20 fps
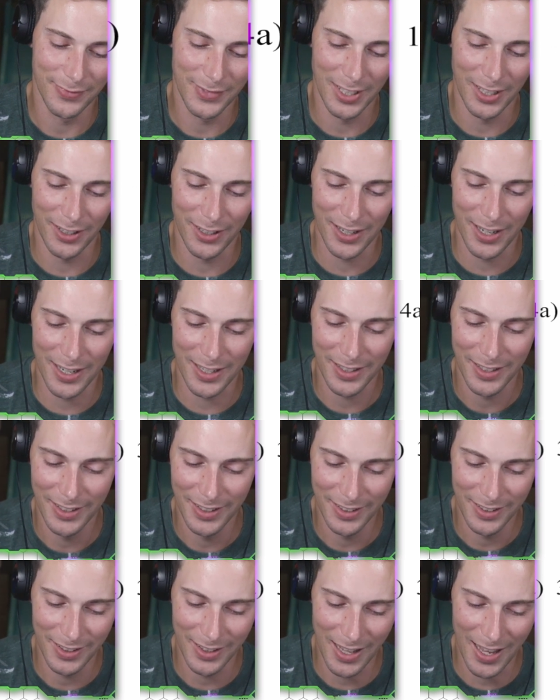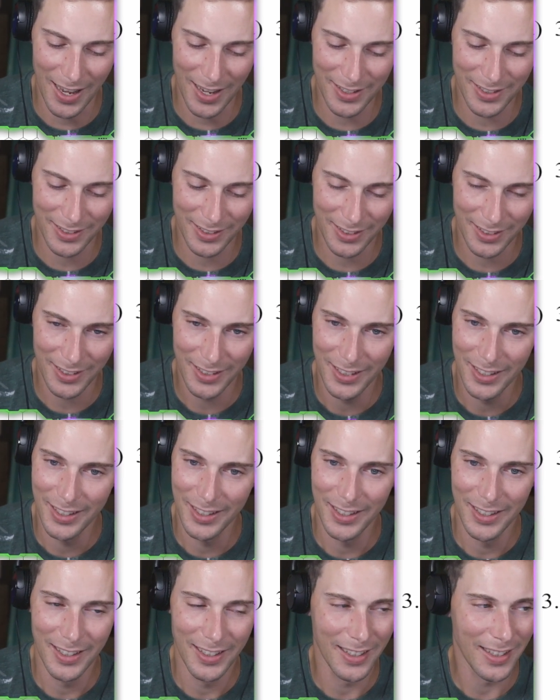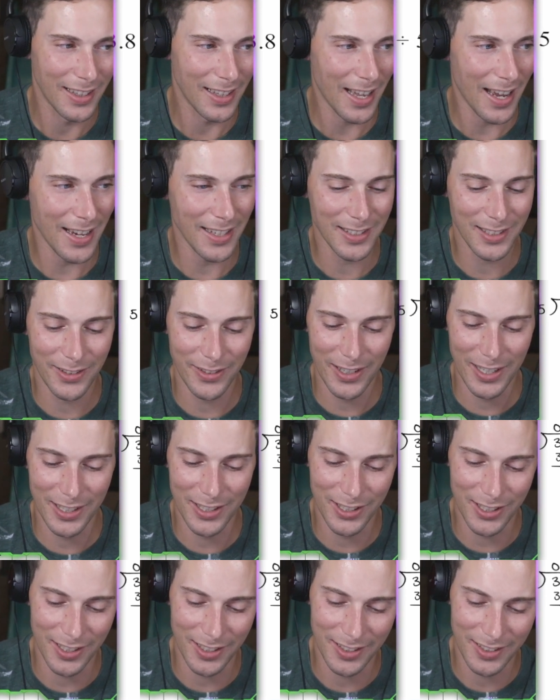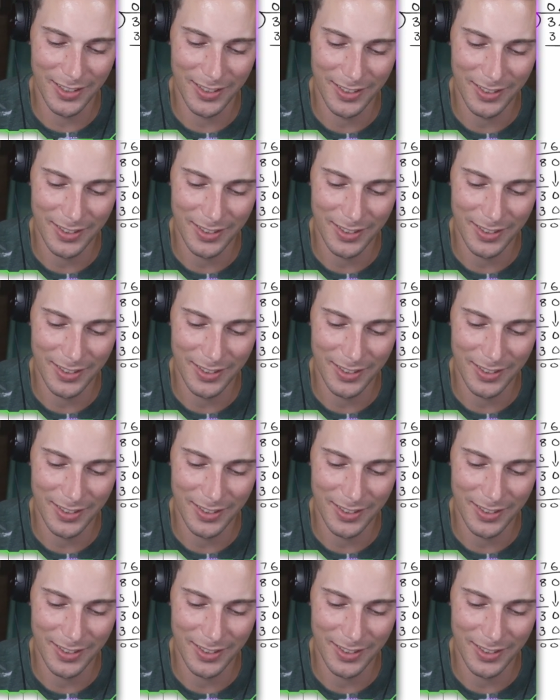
All right, last, last question.